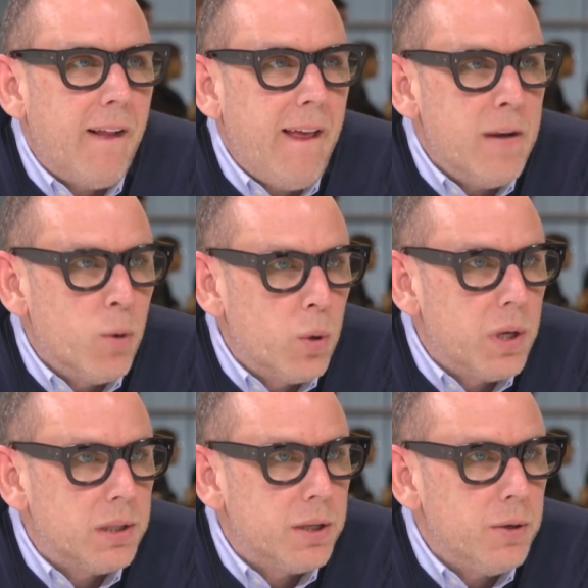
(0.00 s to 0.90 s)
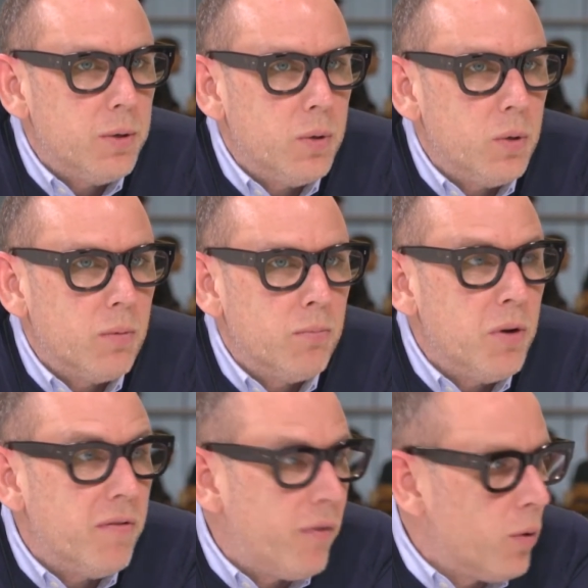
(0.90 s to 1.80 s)
in order to
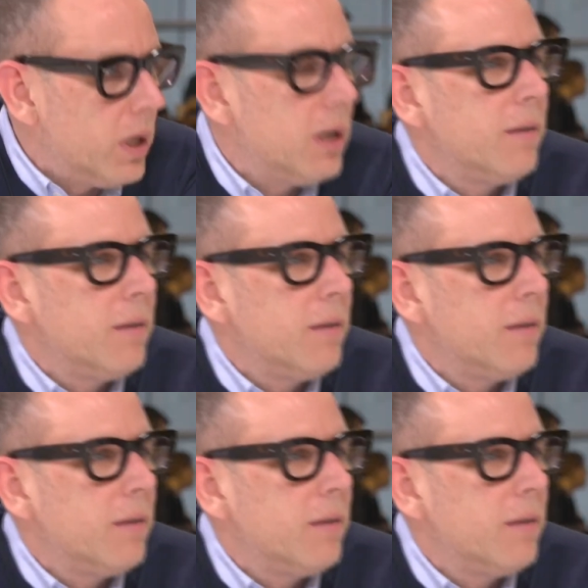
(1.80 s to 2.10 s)
move forward,